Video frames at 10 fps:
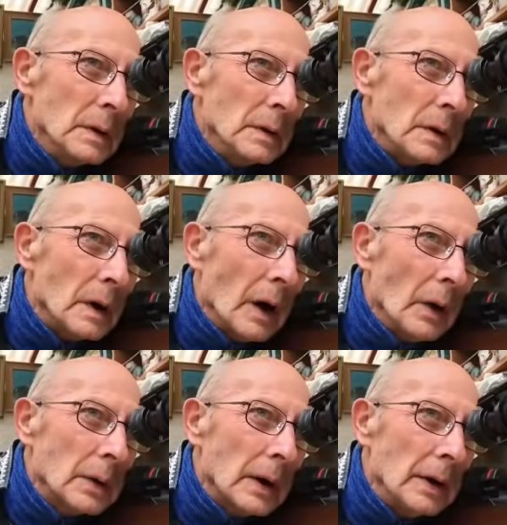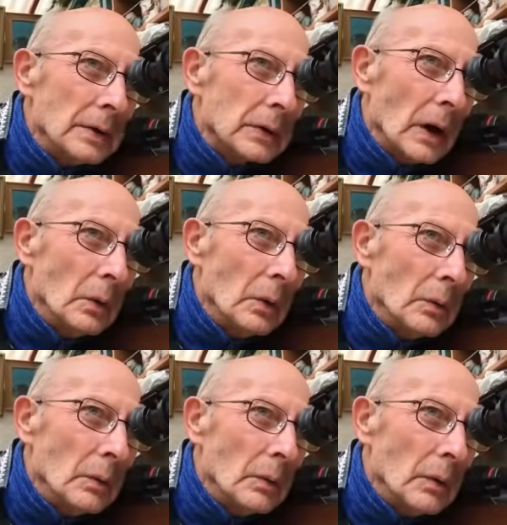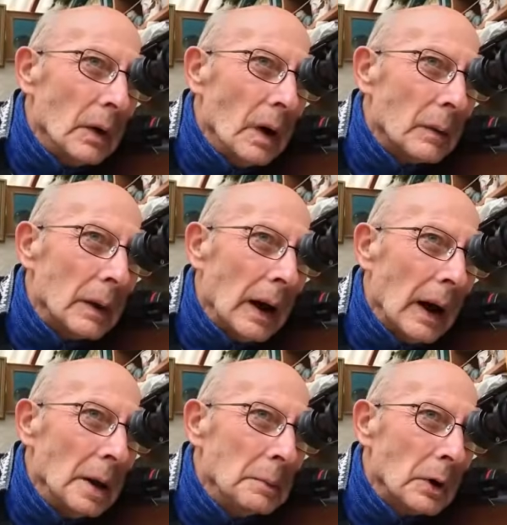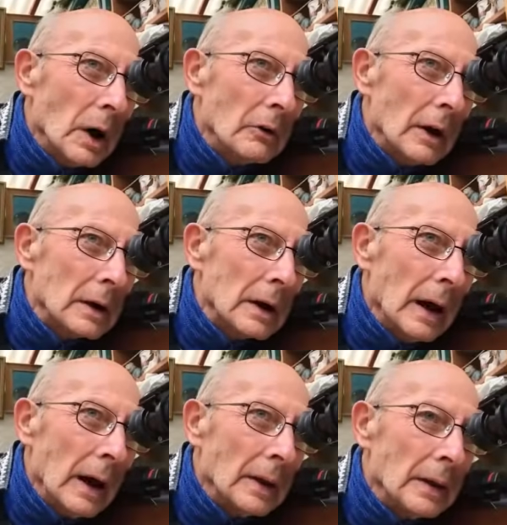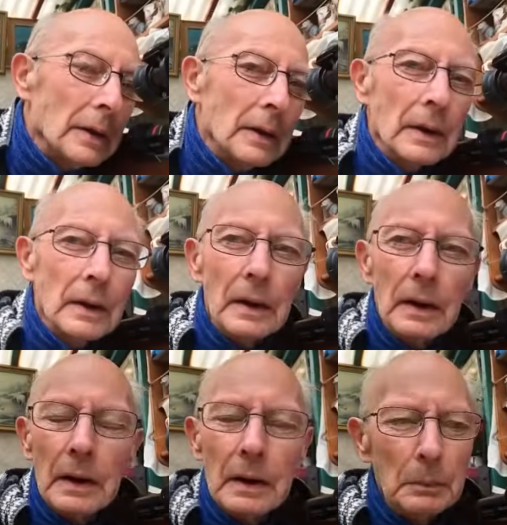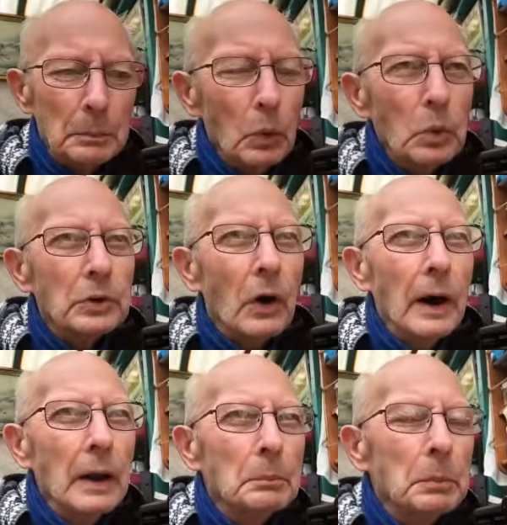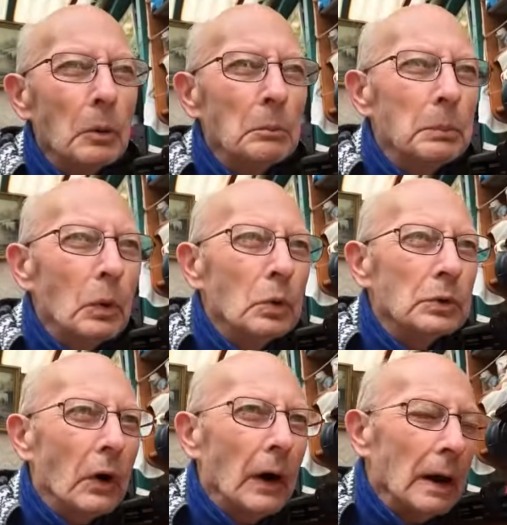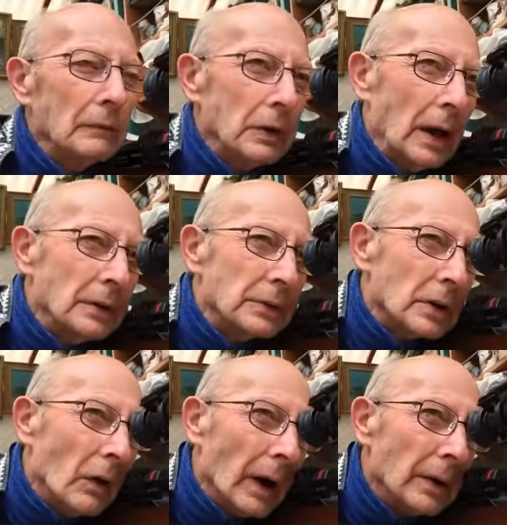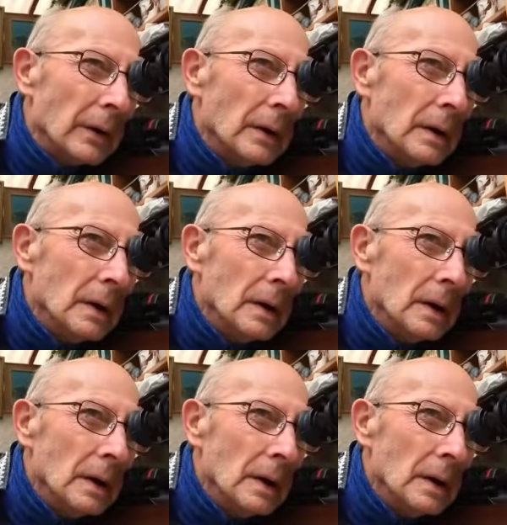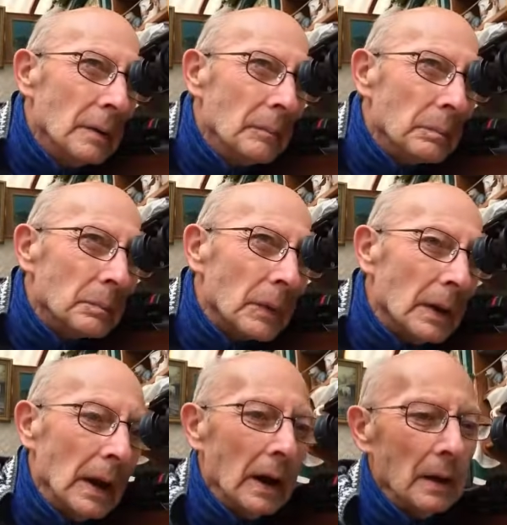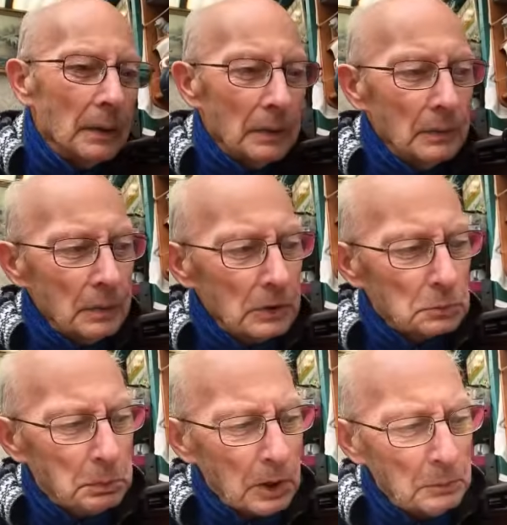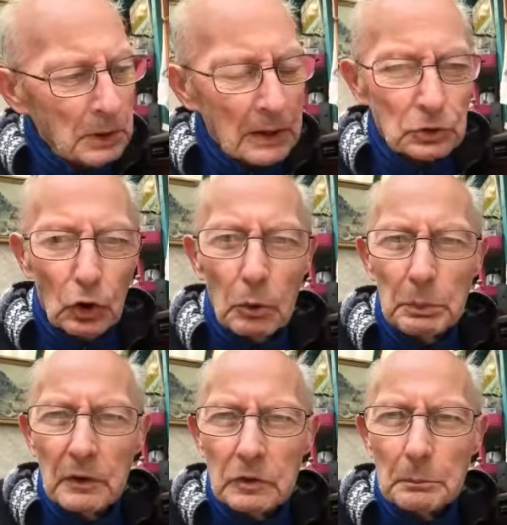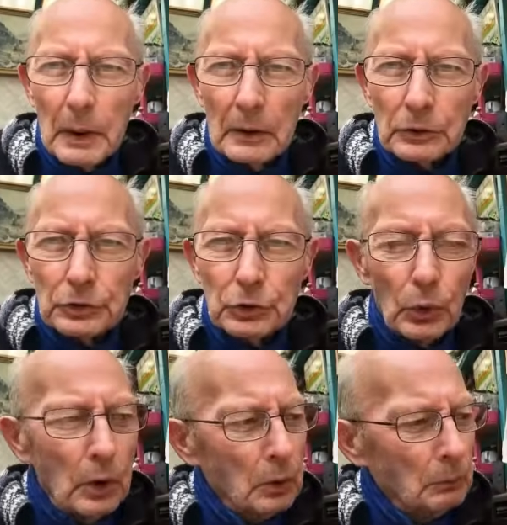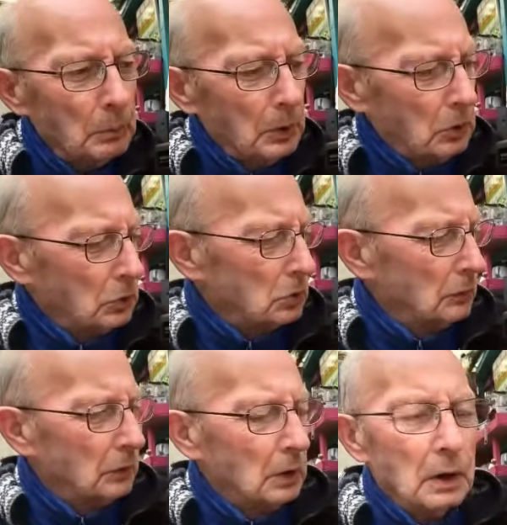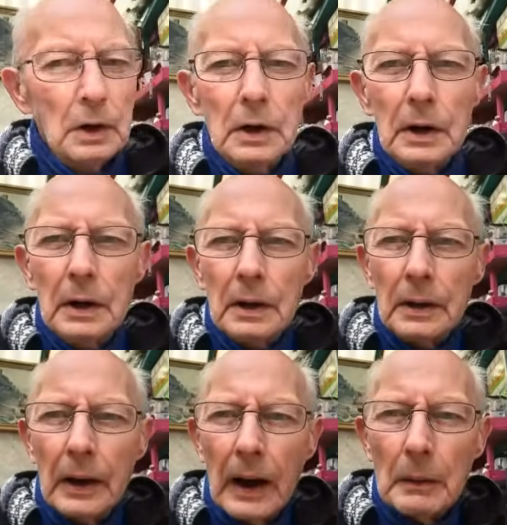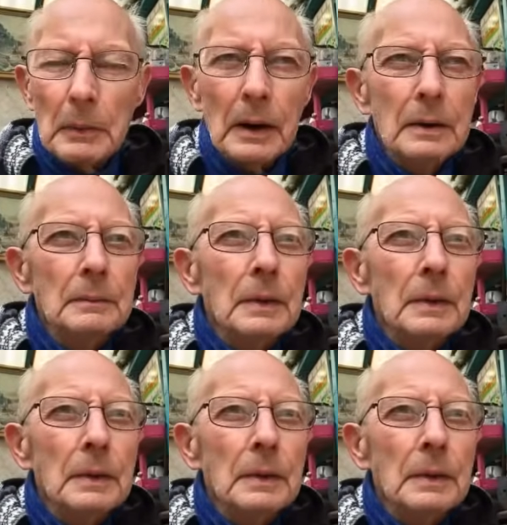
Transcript: Right, okay, so I'm going to aim directly at the bullseye, the bottom bullseye, left hand side. Now this Beeman has got a bit of a bounce to it because of the hammer,